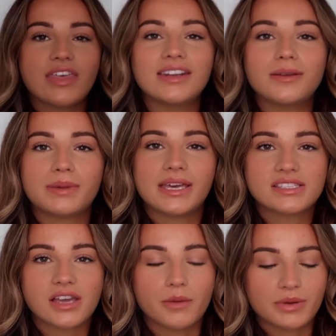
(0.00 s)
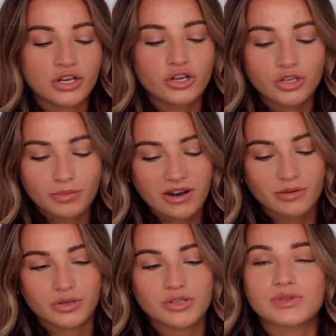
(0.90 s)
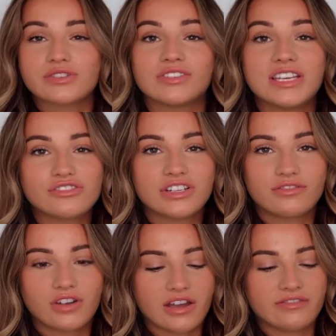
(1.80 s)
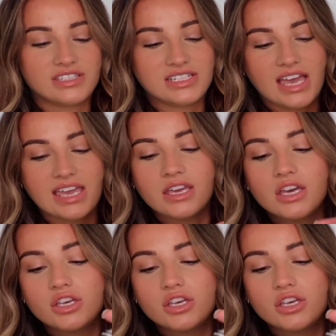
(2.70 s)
then picked up a new pair of boots which have literally arrived today.